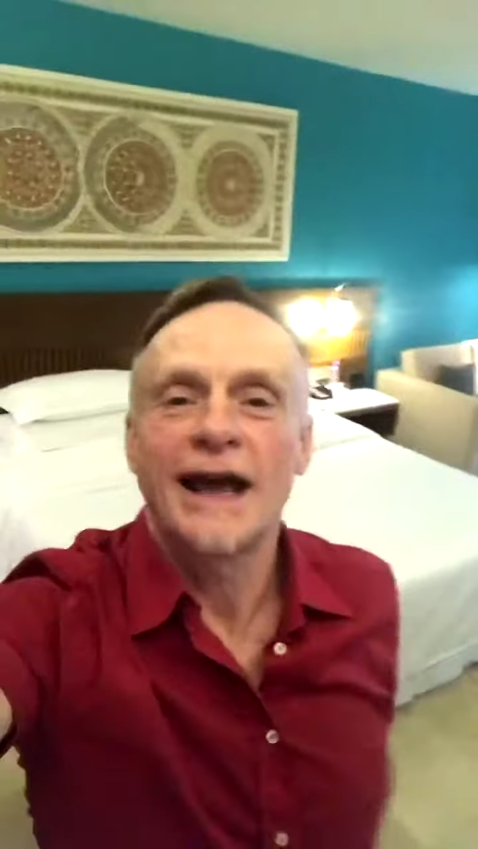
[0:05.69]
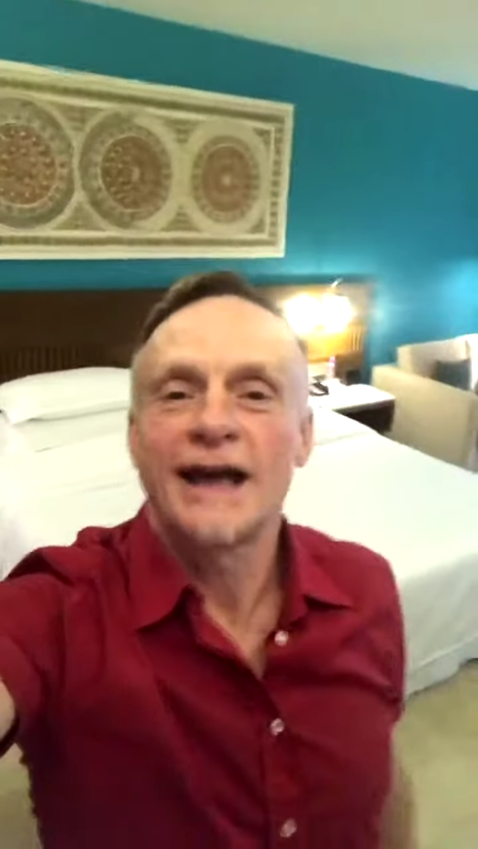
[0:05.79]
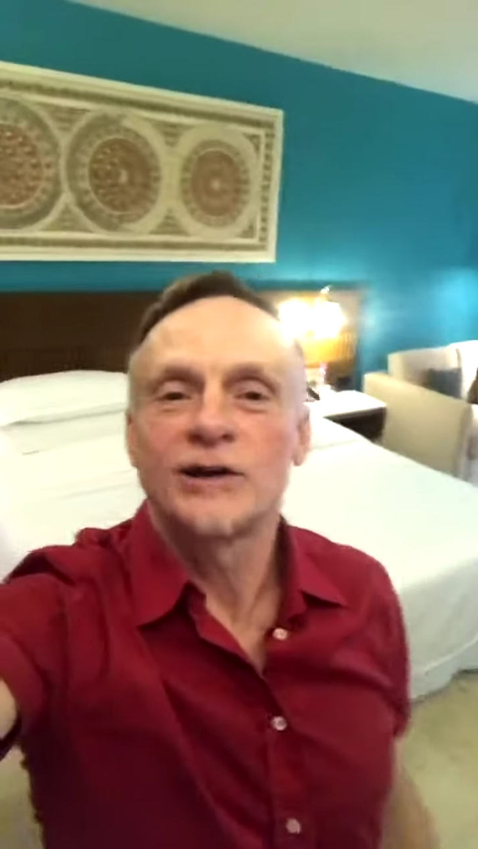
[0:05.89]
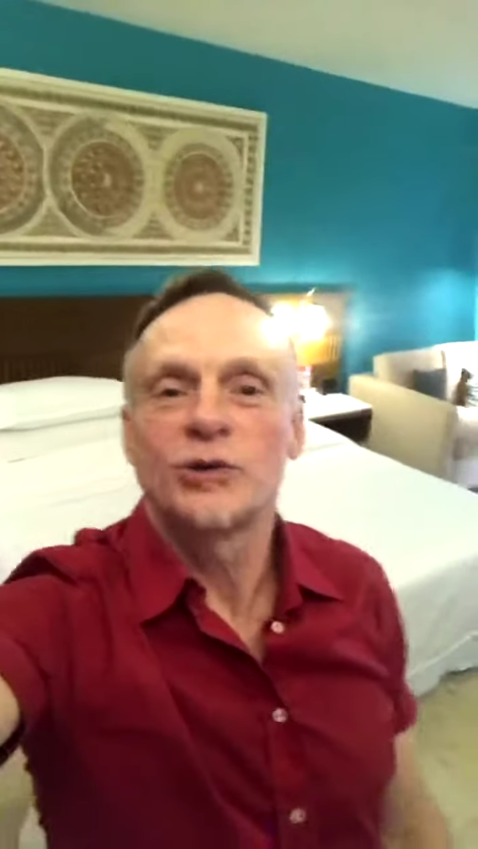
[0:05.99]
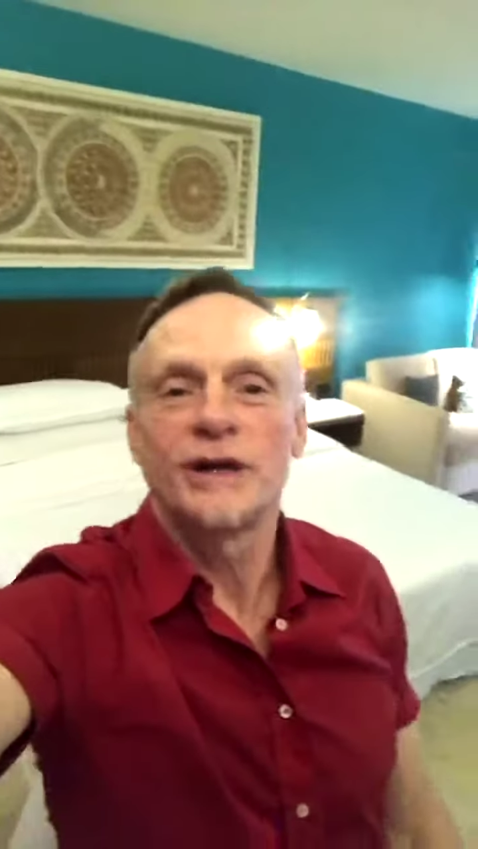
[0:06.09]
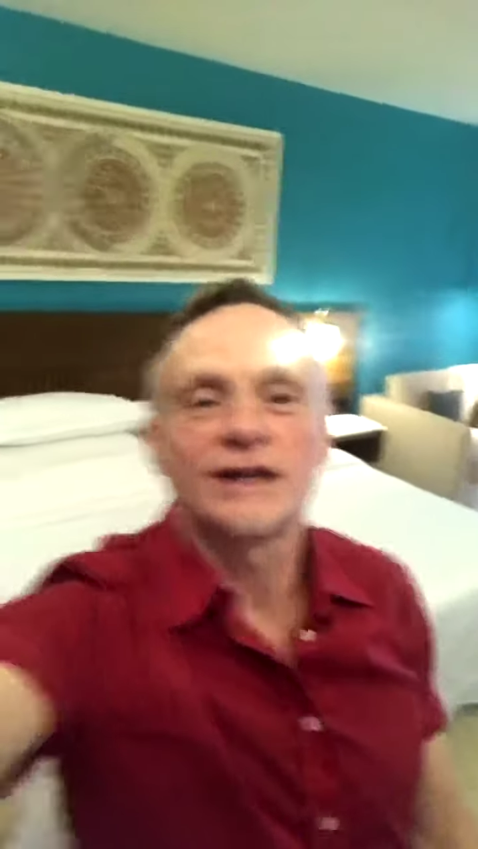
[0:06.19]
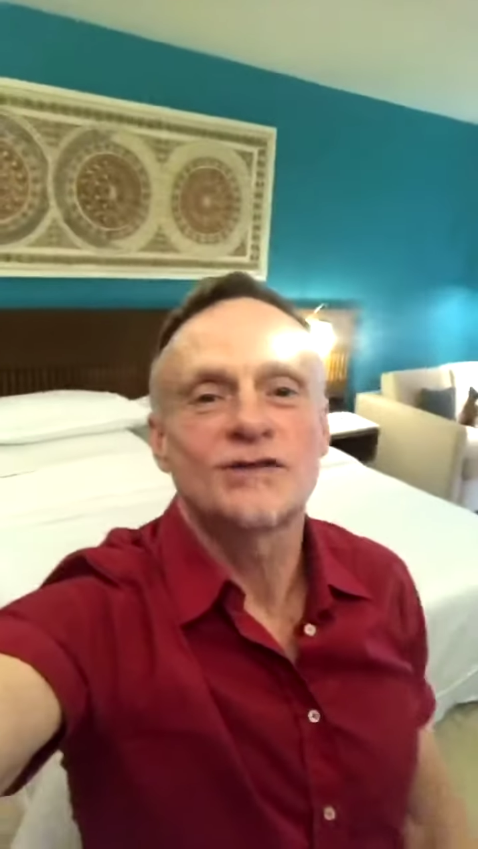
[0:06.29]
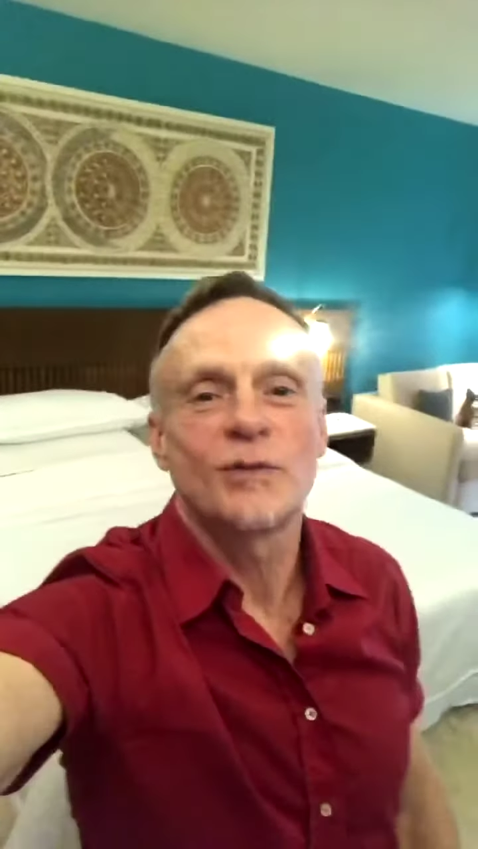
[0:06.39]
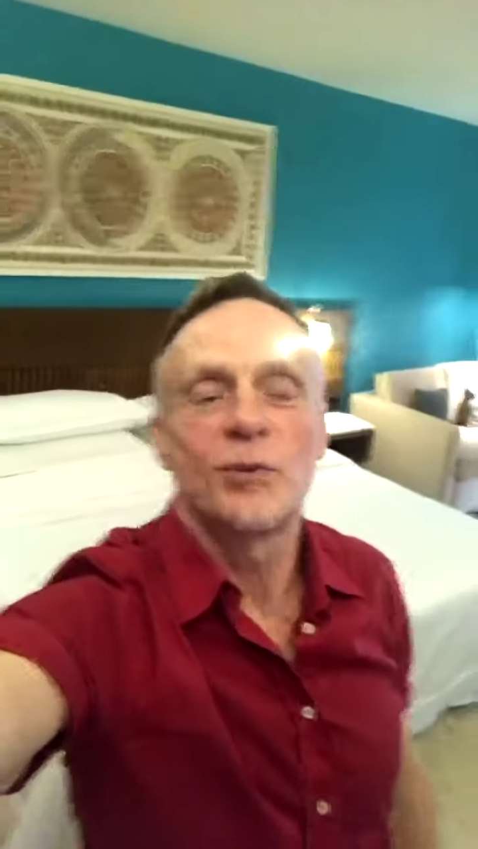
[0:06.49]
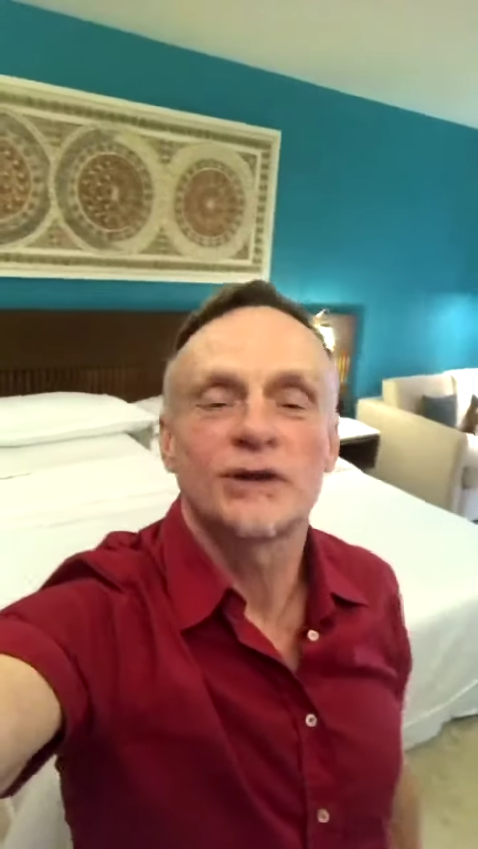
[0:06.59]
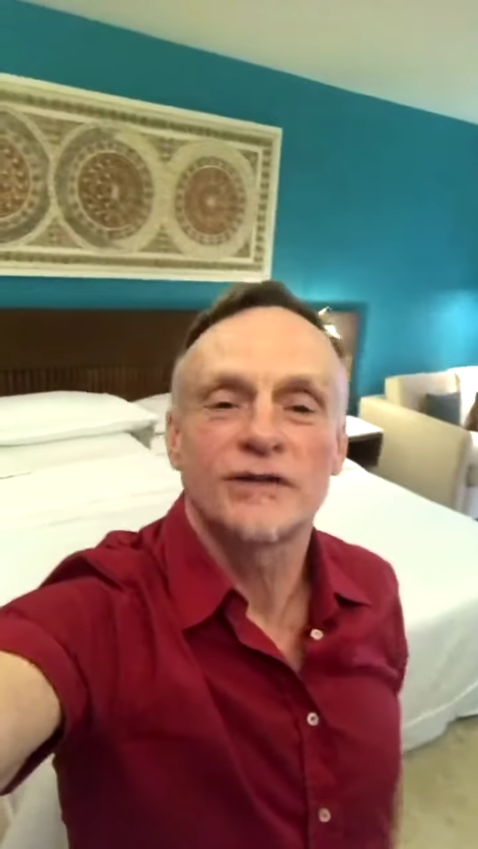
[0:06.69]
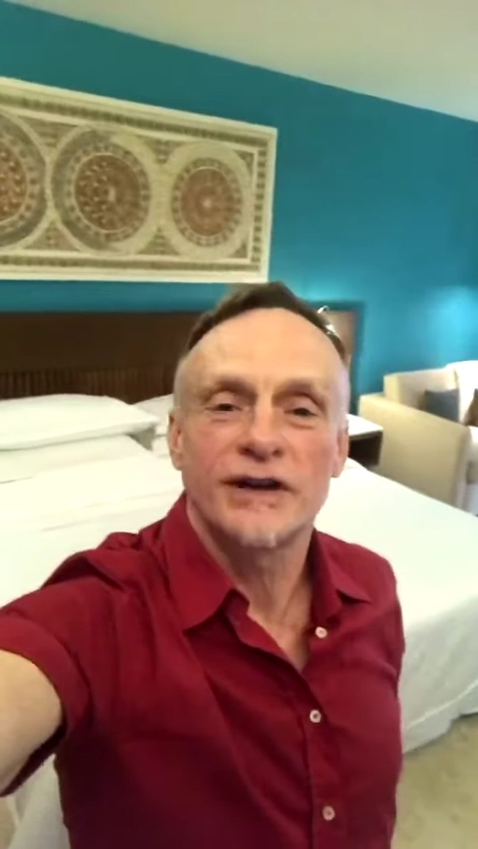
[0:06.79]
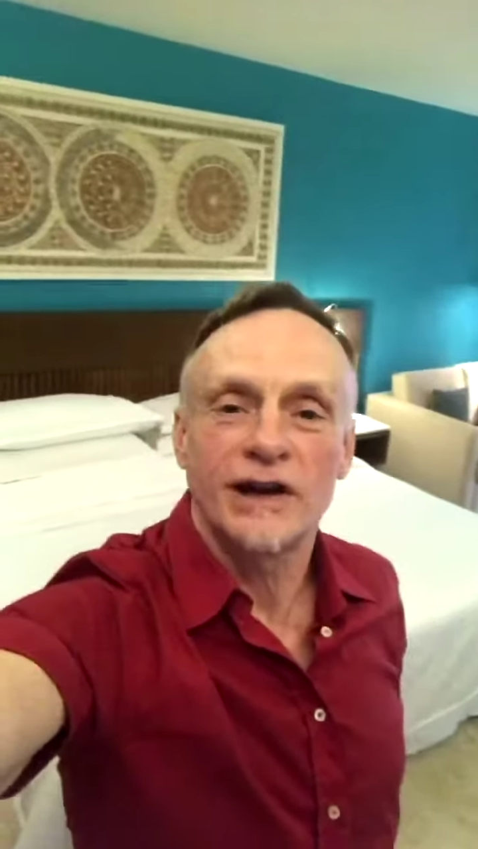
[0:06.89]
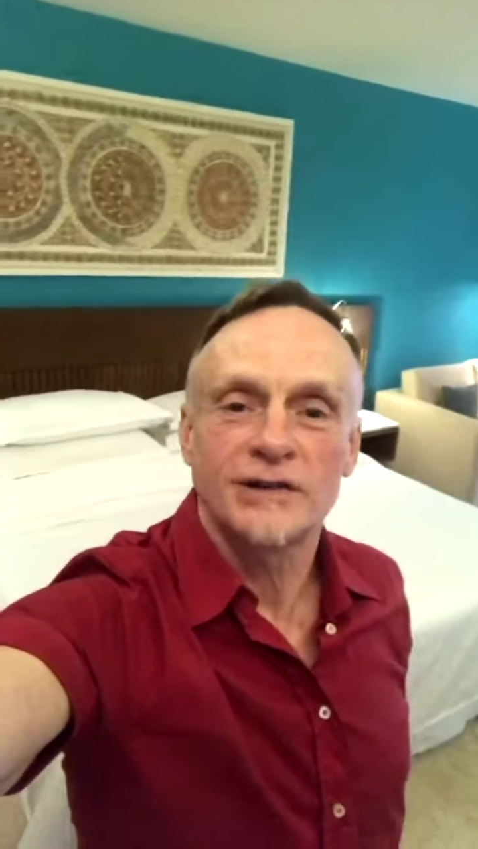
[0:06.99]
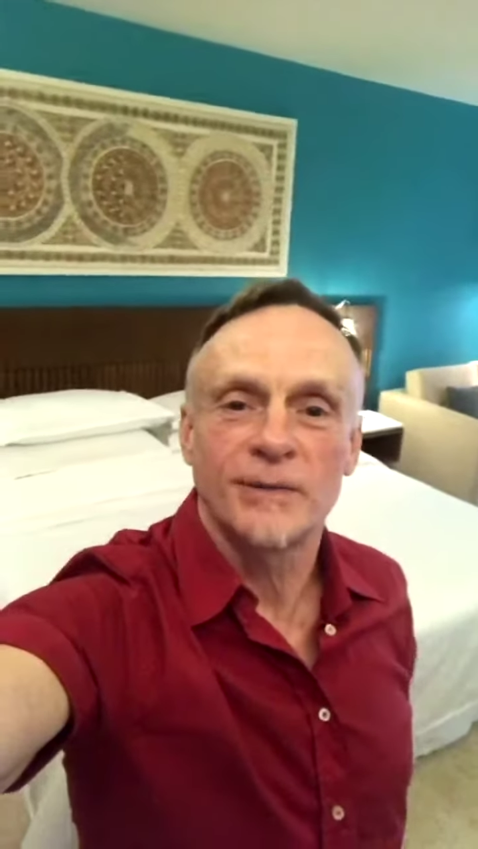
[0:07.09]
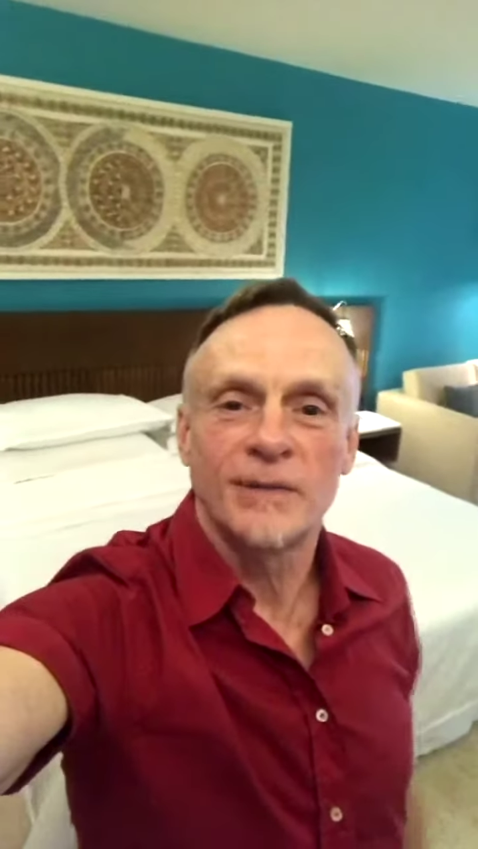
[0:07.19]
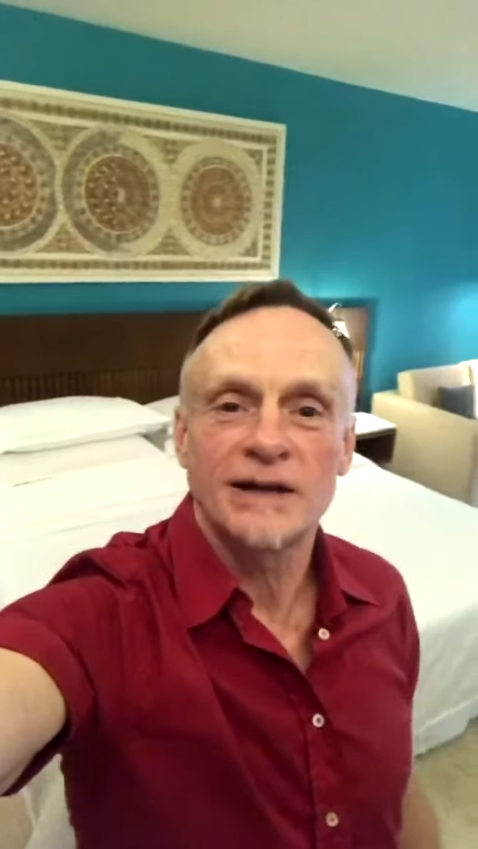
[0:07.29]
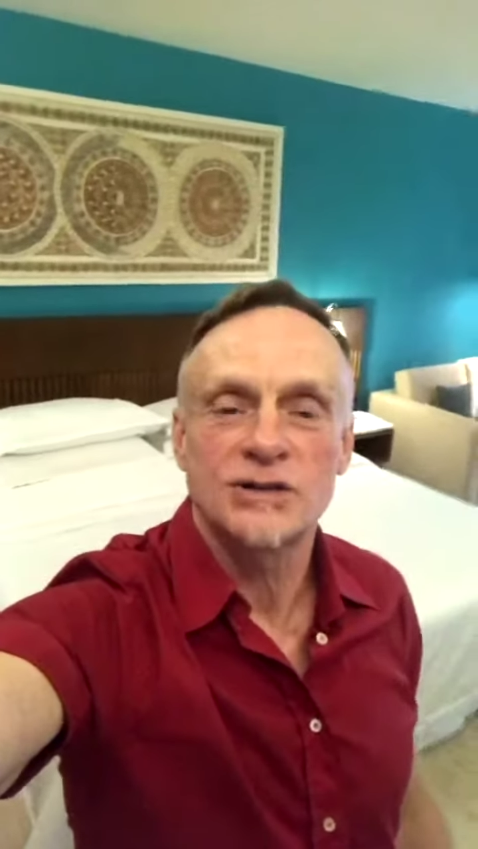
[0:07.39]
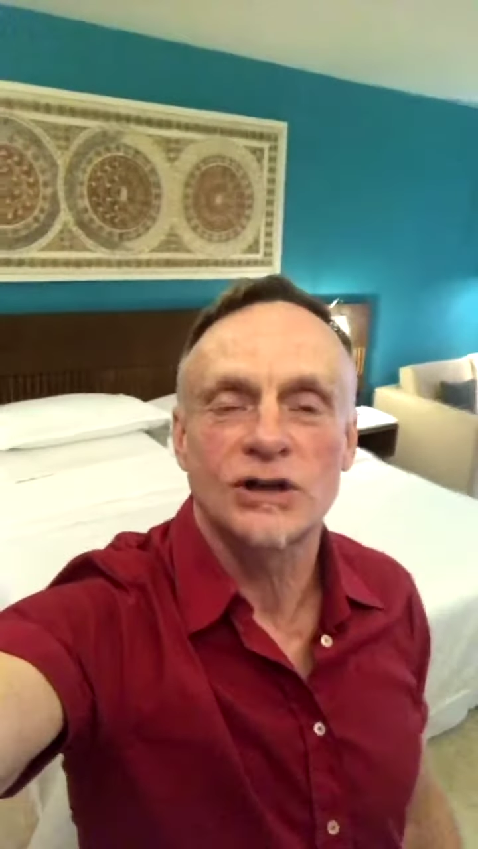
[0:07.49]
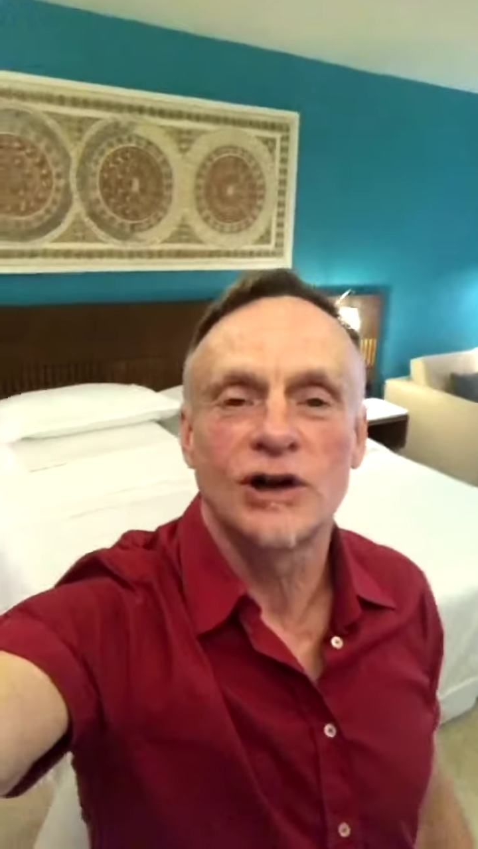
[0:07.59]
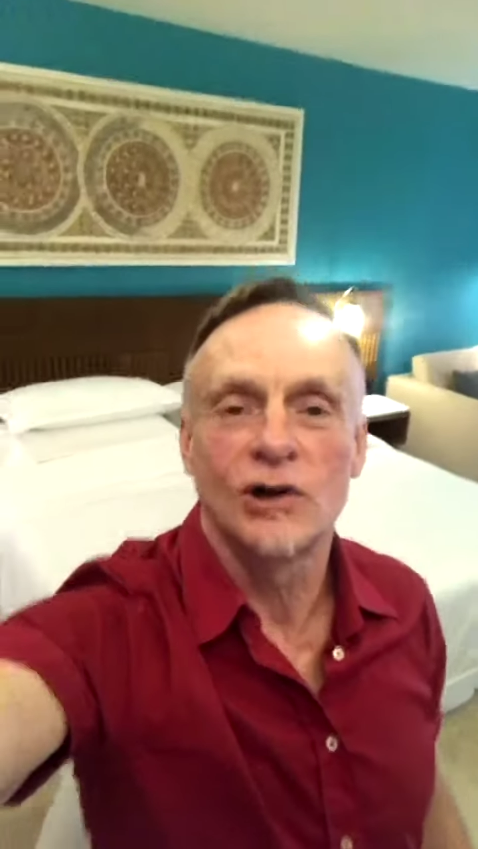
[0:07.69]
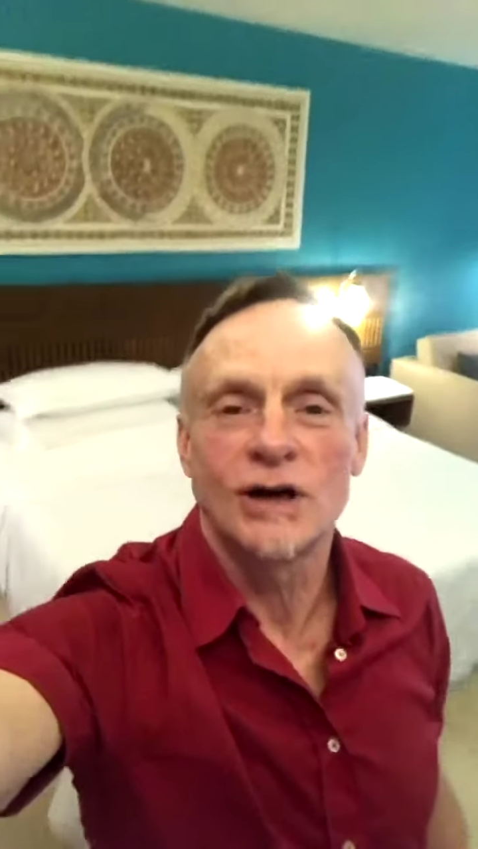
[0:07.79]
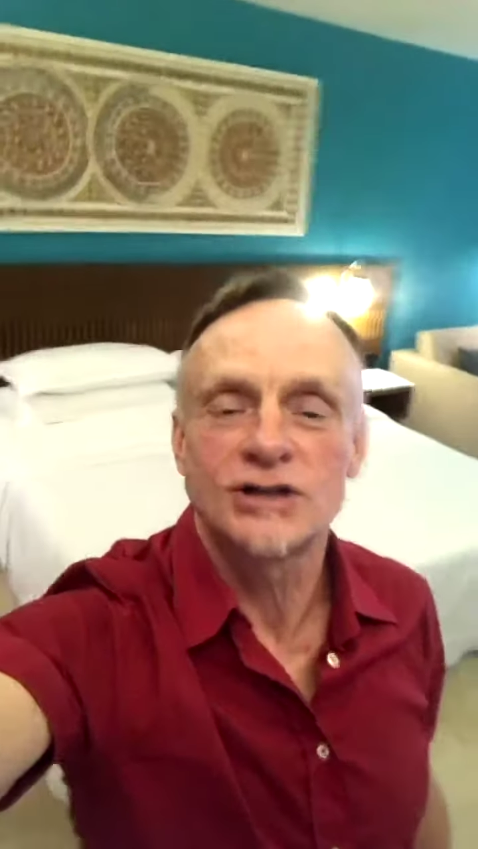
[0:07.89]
and greetings from Puerto Vallarta, Mexico.